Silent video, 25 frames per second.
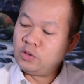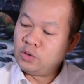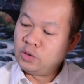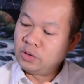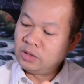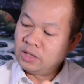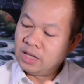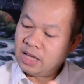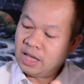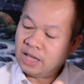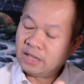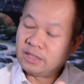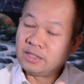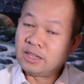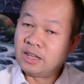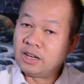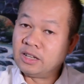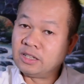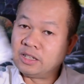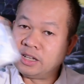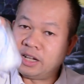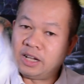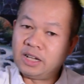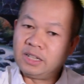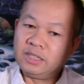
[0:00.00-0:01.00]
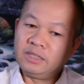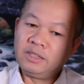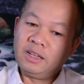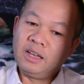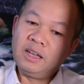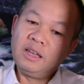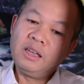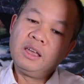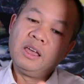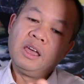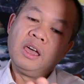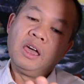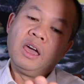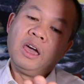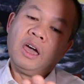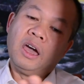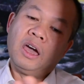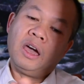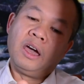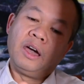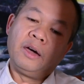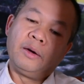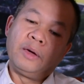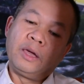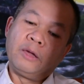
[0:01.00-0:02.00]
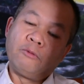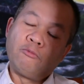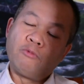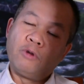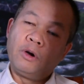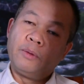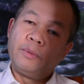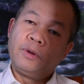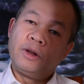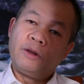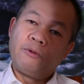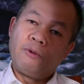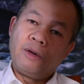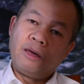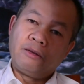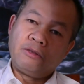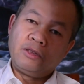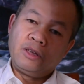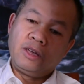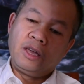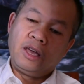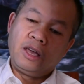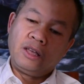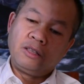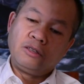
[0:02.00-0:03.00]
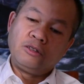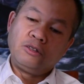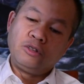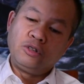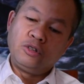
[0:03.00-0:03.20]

Use the hand sanitizer and rub it around your hand.